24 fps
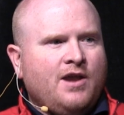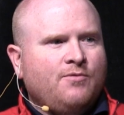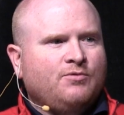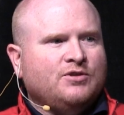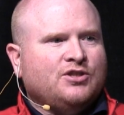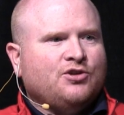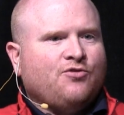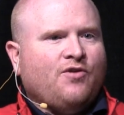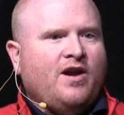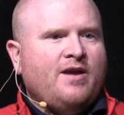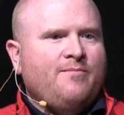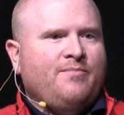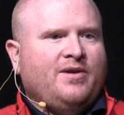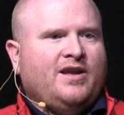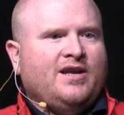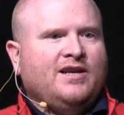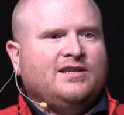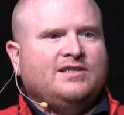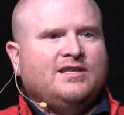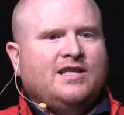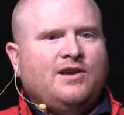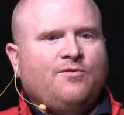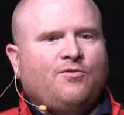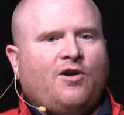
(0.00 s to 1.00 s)
And it was great
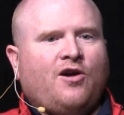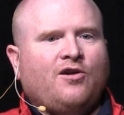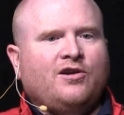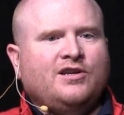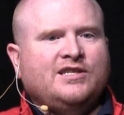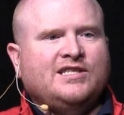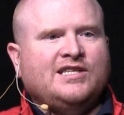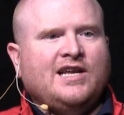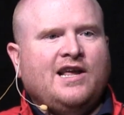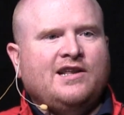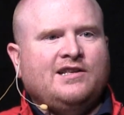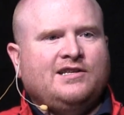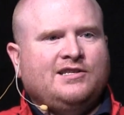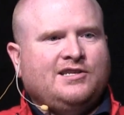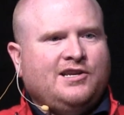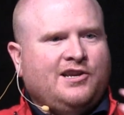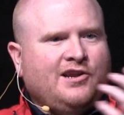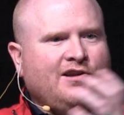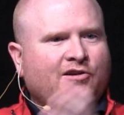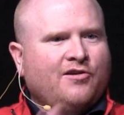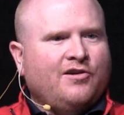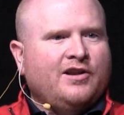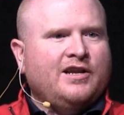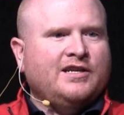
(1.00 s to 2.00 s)
because they were already said
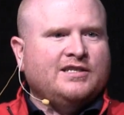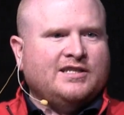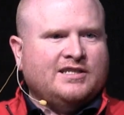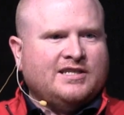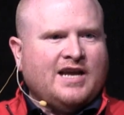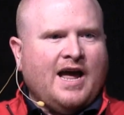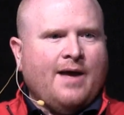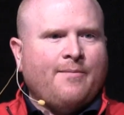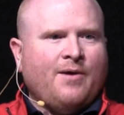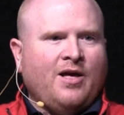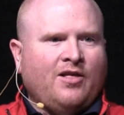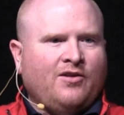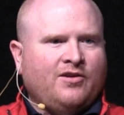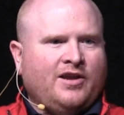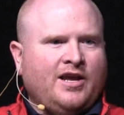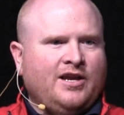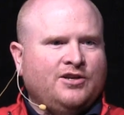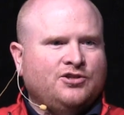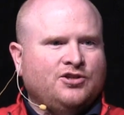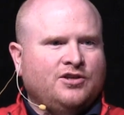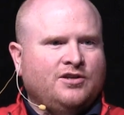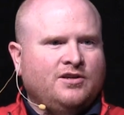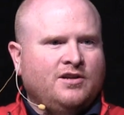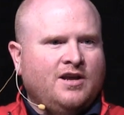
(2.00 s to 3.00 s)
security is a time
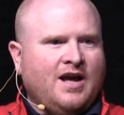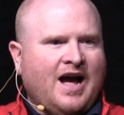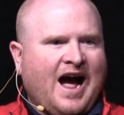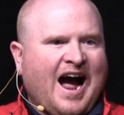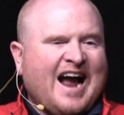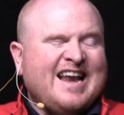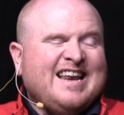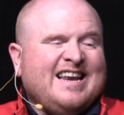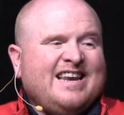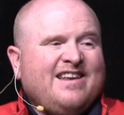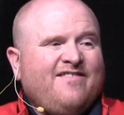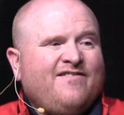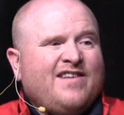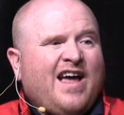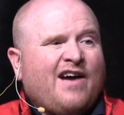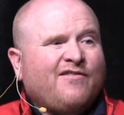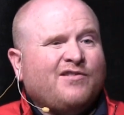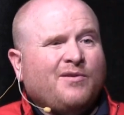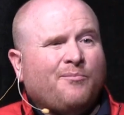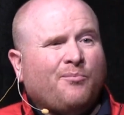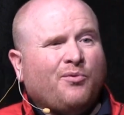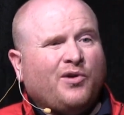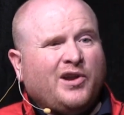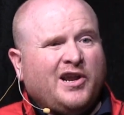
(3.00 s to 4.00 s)
allocation. I didn't even
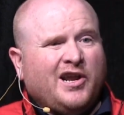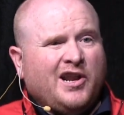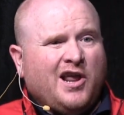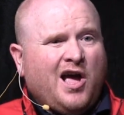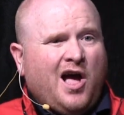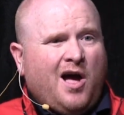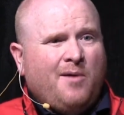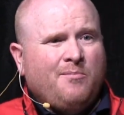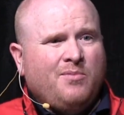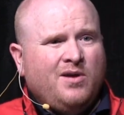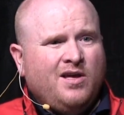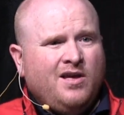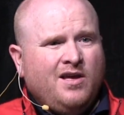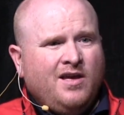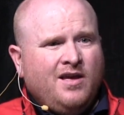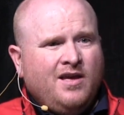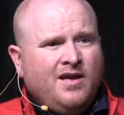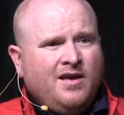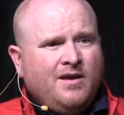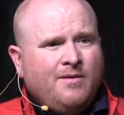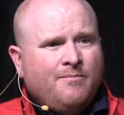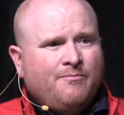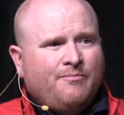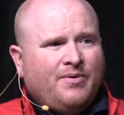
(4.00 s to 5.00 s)
have to bring it up.
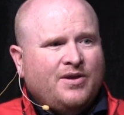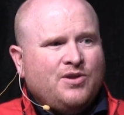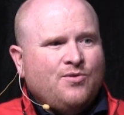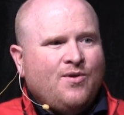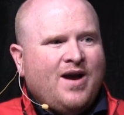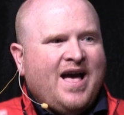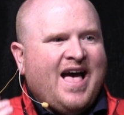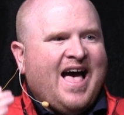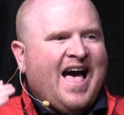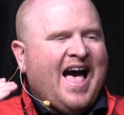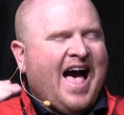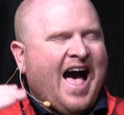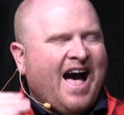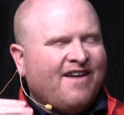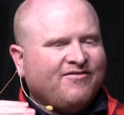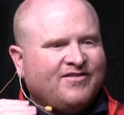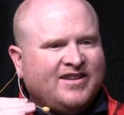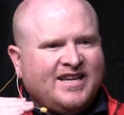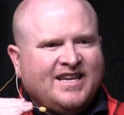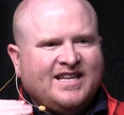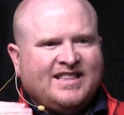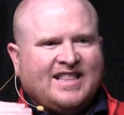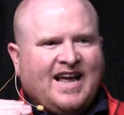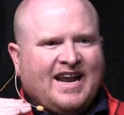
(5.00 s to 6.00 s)
But you
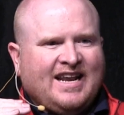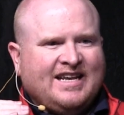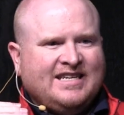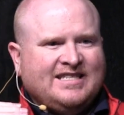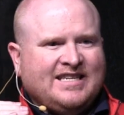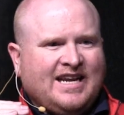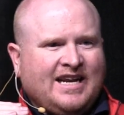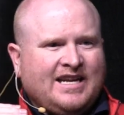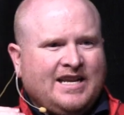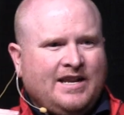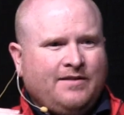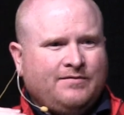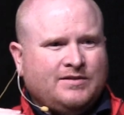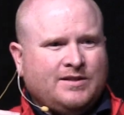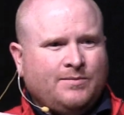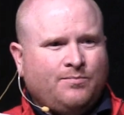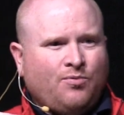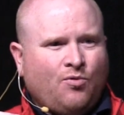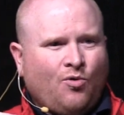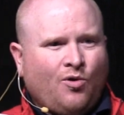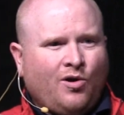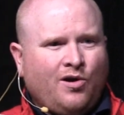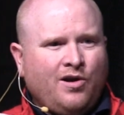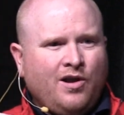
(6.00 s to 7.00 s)
have to get that executive
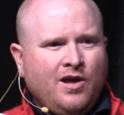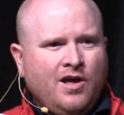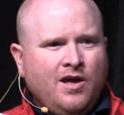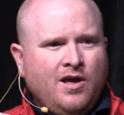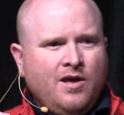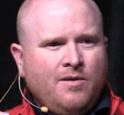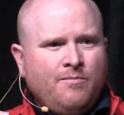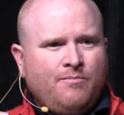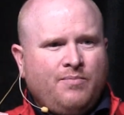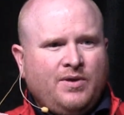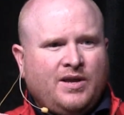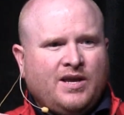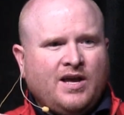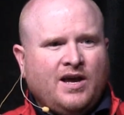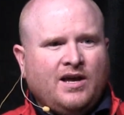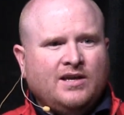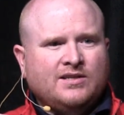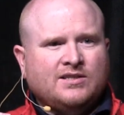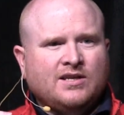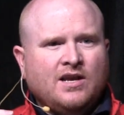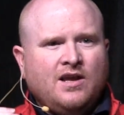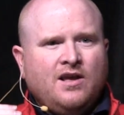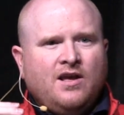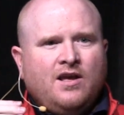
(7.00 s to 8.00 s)
support,
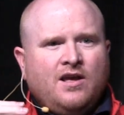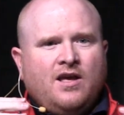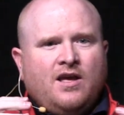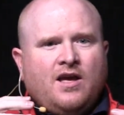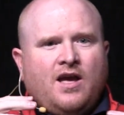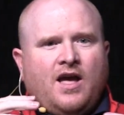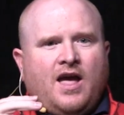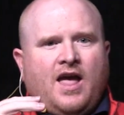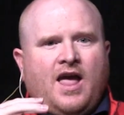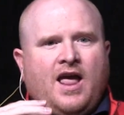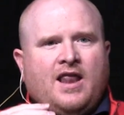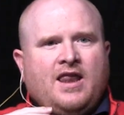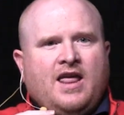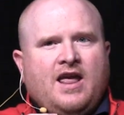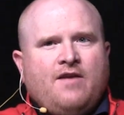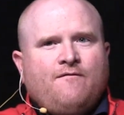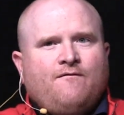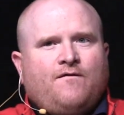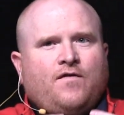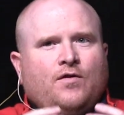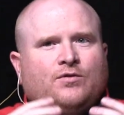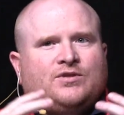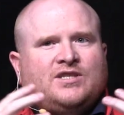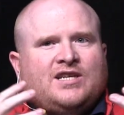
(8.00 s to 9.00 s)
because an
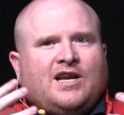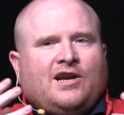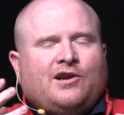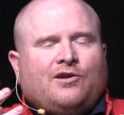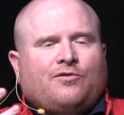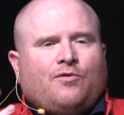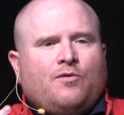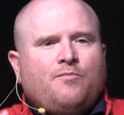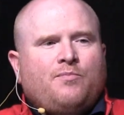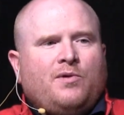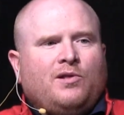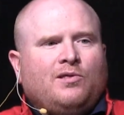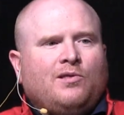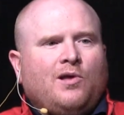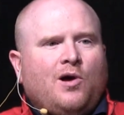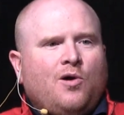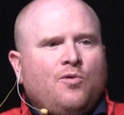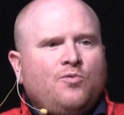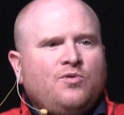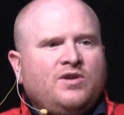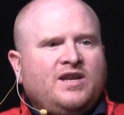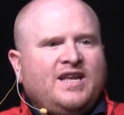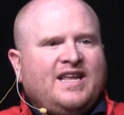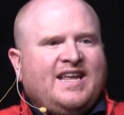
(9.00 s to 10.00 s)
InfoSec group
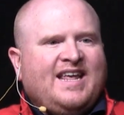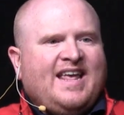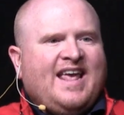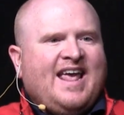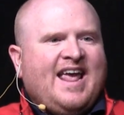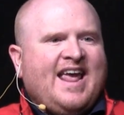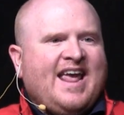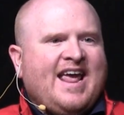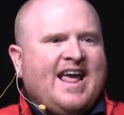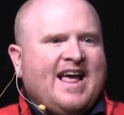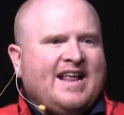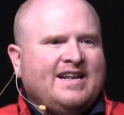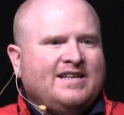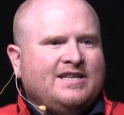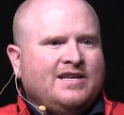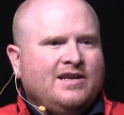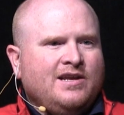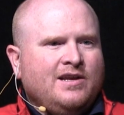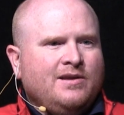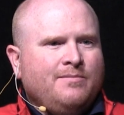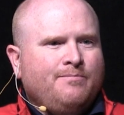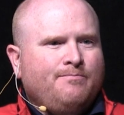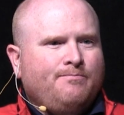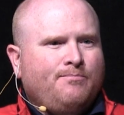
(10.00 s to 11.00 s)
alone
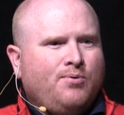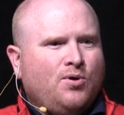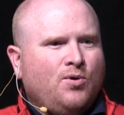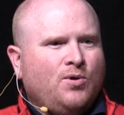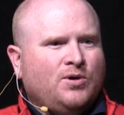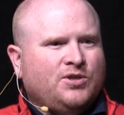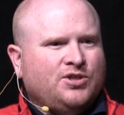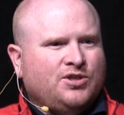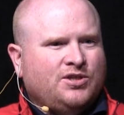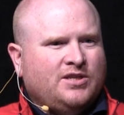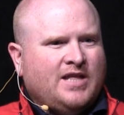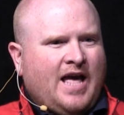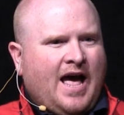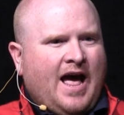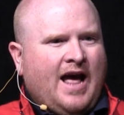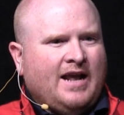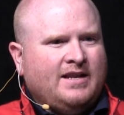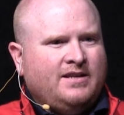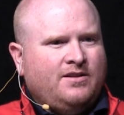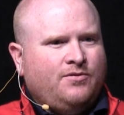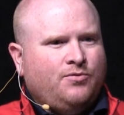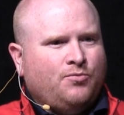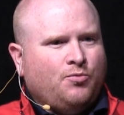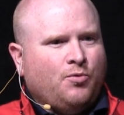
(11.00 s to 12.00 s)
can't push
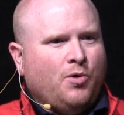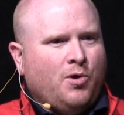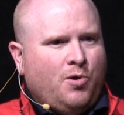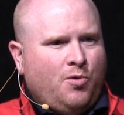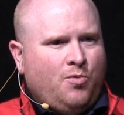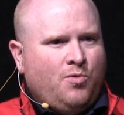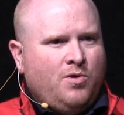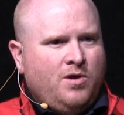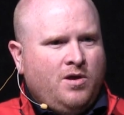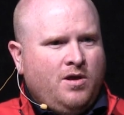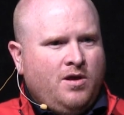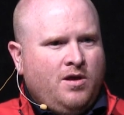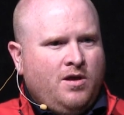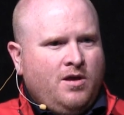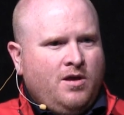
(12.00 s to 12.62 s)
that through.